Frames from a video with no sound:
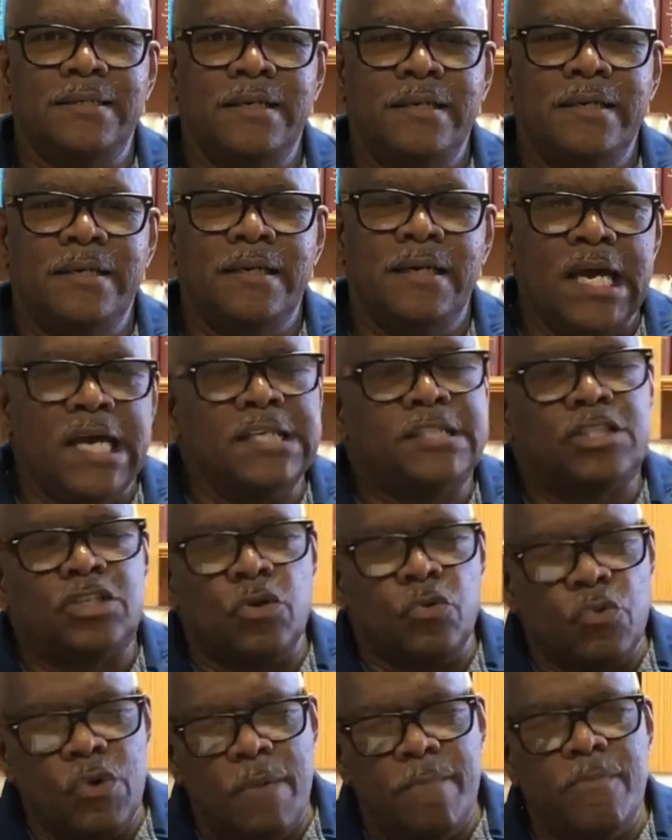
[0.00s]
is to
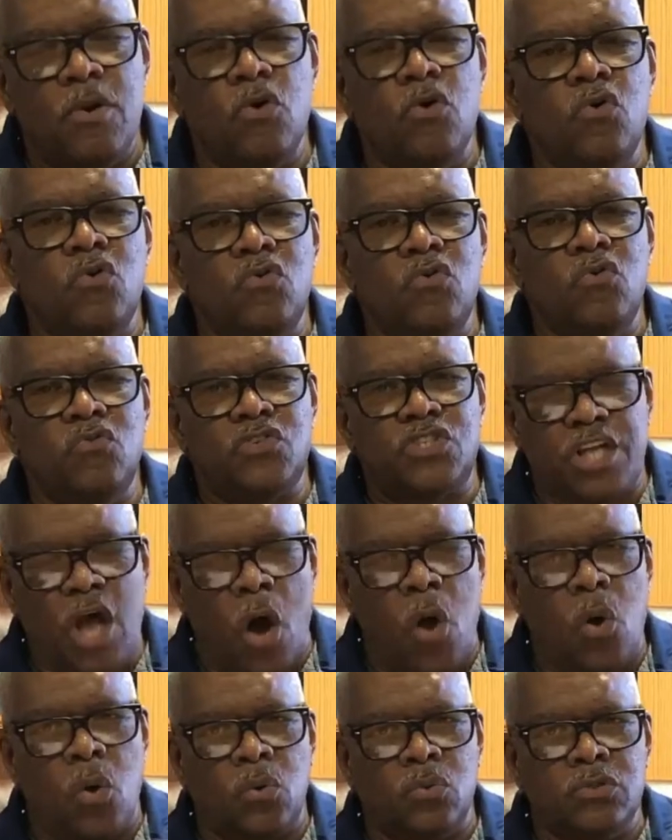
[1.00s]
remove
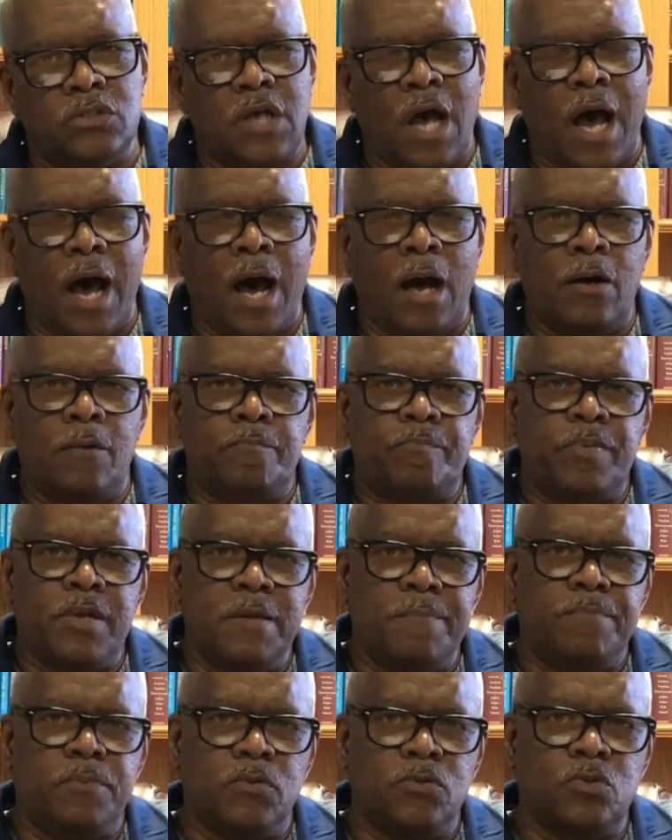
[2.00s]
stones out of
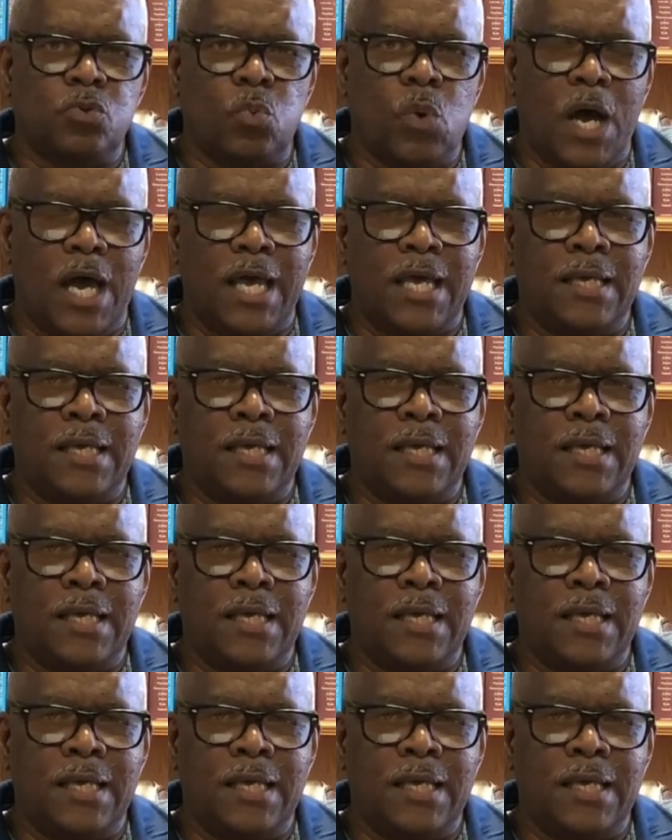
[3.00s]
people's way